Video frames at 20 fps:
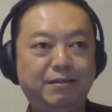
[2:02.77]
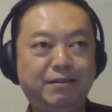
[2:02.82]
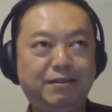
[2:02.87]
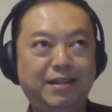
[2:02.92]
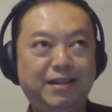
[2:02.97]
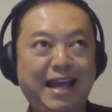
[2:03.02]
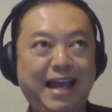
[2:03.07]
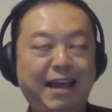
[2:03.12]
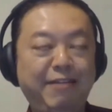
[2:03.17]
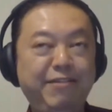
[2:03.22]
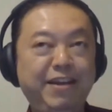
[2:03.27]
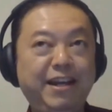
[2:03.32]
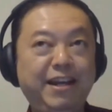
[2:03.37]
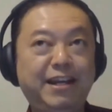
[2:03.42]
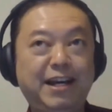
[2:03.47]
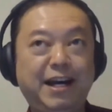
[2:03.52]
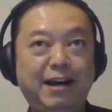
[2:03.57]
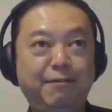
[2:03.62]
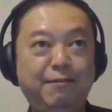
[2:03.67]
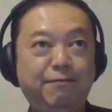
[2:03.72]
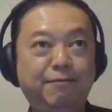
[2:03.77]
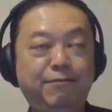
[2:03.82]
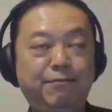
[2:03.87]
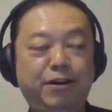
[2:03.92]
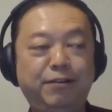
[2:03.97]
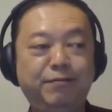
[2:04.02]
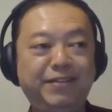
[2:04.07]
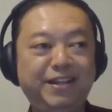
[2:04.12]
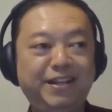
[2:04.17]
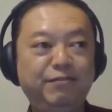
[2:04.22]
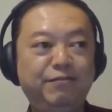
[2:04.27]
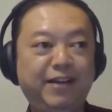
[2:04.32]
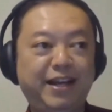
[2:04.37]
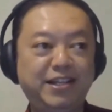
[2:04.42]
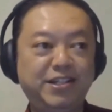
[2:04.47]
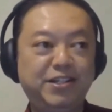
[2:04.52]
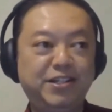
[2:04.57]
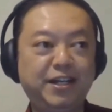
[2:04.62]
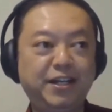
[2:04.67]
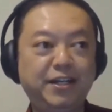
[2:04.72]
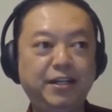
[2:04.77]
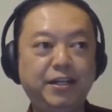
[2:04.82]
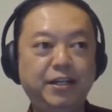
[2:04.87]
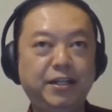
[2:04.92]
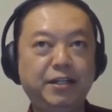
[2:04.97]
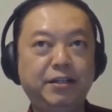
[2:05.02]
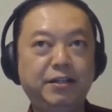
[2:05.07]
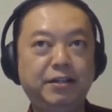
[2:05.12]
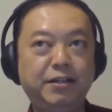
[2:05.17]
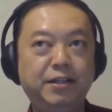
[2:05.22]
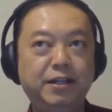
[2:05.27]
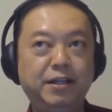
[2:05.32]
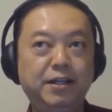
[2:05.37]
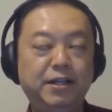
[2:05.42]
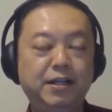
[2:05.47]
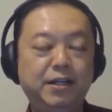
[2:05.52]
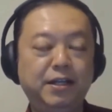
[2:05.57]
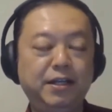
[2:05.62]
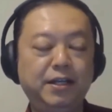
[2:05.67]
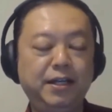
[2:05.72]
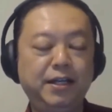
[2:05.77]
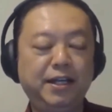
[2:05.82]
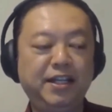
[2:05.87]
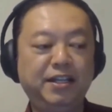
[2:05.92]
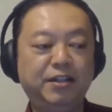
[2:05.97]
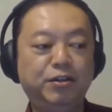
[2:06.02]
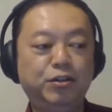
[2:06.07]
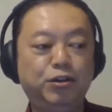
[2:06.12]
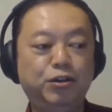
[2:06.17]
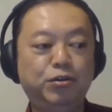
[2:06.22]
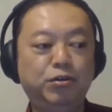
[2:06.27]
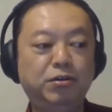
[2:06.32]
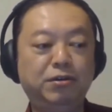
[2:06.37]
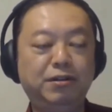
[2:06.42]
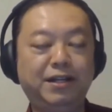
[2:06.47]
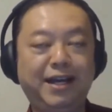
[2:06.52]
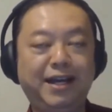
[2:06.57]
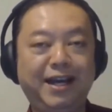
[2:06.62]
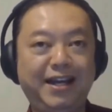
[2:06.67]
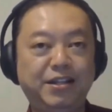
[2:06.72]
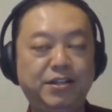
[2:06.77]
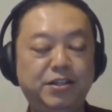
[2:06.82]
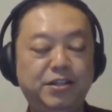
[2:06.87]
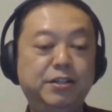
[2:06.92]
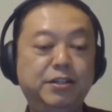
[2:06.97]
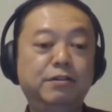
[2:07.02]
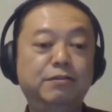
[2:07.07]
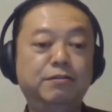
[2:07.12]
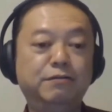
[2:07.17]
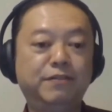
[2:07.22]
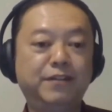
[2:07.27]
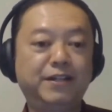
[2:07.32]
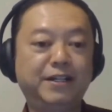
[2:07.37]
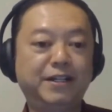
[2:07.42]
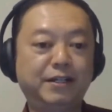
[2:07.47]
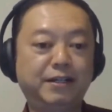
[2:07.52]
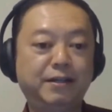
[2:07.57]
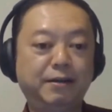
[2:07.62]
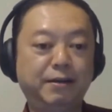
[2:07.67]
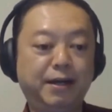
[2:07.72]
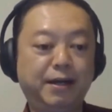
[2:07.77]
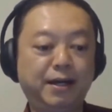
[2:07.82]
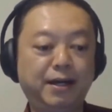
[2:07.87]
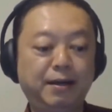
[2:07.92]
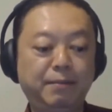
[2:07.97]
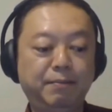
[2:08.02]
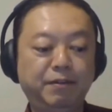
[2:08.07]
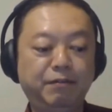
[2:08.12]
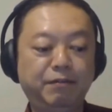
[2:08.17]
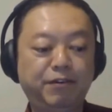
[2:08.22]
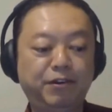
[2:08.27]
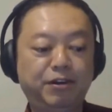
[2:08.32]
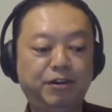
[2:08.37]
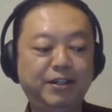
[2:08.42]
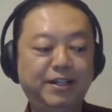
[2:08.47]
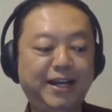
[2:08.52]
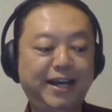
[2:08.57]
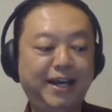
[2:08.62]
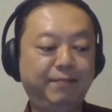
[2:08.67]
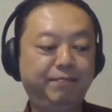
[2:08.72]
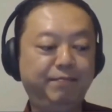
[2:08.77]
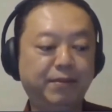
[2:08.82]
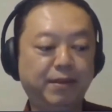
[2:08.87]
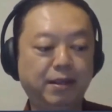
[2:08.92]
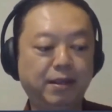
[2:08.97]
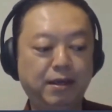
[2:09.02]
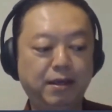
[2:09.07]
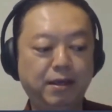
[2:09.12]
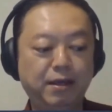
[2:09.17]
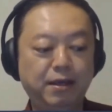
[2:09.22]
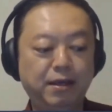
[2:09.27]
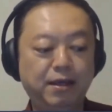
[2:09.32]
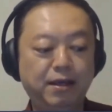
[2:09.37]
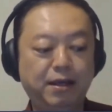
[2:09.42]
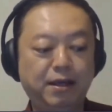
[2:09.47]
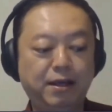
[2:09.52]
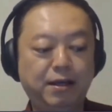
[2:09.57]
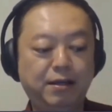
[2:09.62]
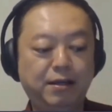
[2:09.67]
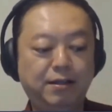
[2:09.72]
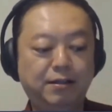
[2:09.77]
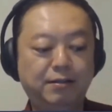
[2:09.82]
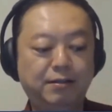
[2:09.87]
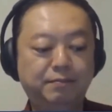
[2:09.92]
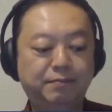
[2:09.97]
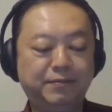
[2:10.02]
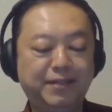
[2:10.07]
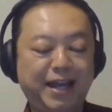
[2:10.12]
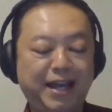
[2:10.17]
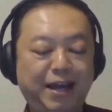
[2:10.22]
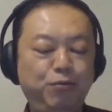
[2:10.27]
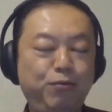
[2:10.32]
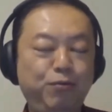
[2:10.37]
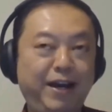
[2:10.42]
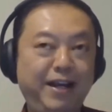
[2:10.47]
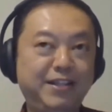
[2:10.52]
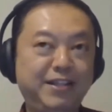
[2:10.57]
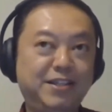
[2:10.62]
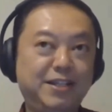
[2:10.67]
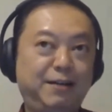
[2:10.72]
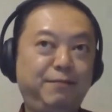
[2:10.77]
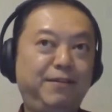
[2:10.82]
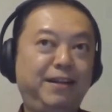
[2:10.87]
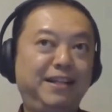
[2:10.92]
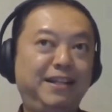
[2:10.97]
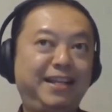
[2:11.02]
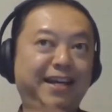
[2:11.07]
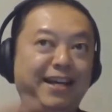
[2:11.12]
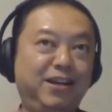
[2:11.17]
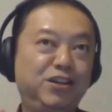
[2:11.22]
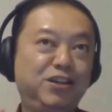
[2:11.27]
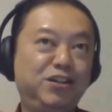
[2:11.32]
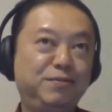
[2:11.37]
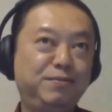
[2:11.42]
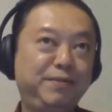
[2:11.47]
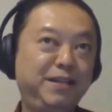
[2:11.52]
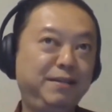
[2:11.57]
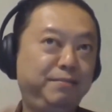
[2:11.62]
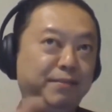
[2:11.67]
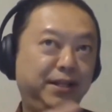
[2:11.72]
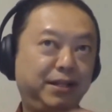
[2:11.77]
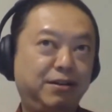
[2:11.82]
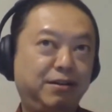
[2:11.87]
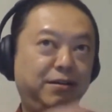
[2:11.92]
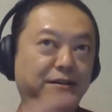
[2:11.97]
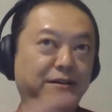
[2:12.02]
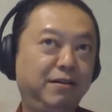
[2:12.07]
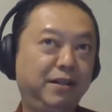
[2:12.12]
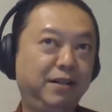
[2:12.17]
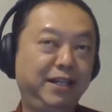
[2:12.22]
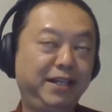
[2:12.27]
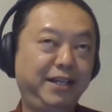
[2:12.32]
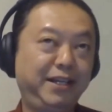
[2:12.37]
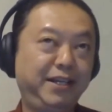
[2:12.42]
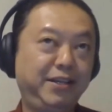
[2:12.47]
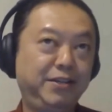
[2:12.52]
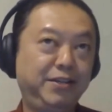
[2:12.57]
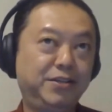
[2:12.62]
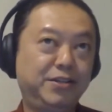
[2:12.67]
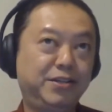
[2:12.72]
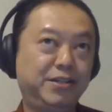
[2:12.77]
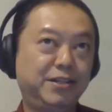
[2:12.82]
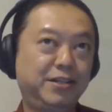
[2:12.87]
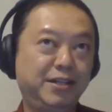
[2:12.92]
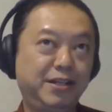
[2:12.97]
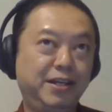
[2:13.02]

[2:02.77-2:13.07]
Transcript: having come from investing in gold and silver before that, and when someone tells me Bitcoin is